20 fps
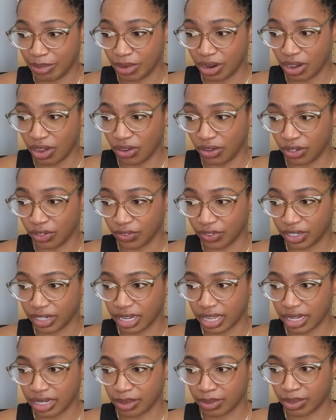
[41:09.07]
all over
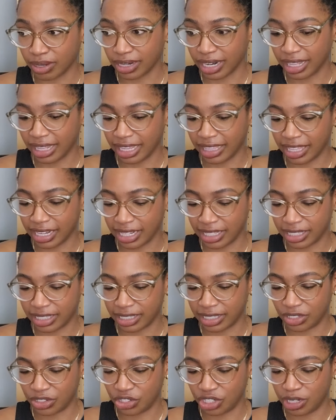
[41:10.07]
color work. I like that
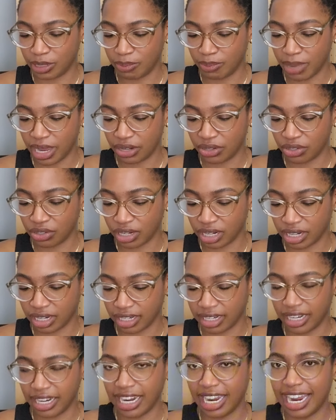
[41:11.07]
it's geometric,
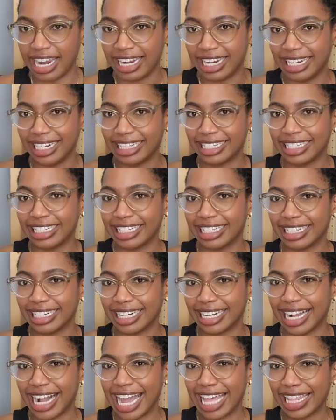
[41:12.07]
and
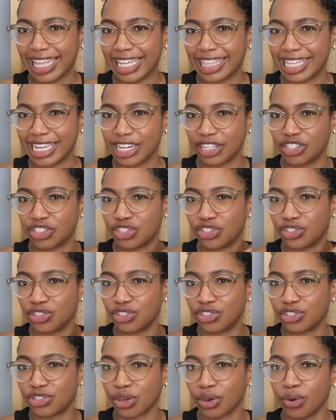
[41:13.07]
I like that it's
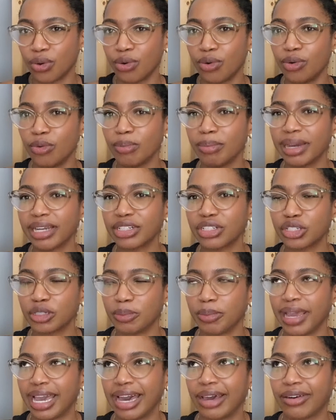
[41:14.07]
so much
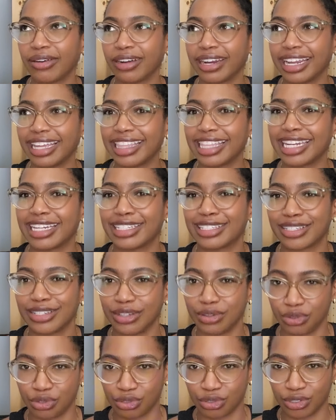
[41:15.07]
patterning that it's
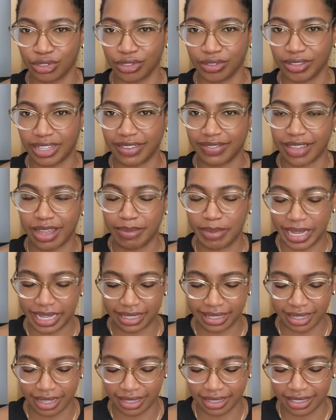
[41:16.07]
neutral, if that makes
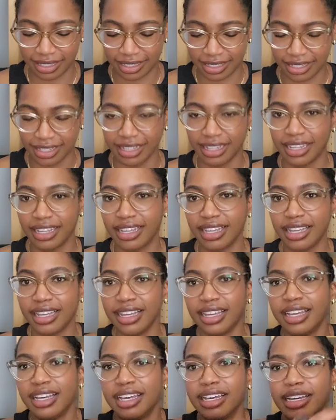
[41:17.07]
sense.
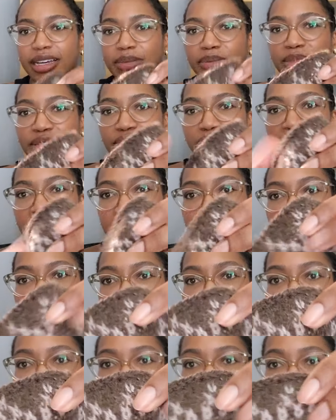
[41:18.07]
So this
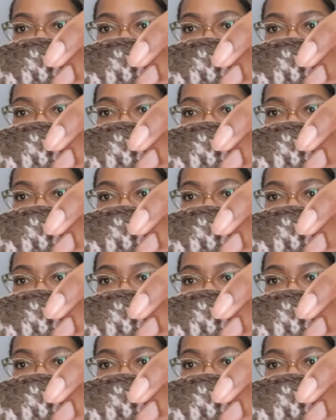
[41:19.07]
is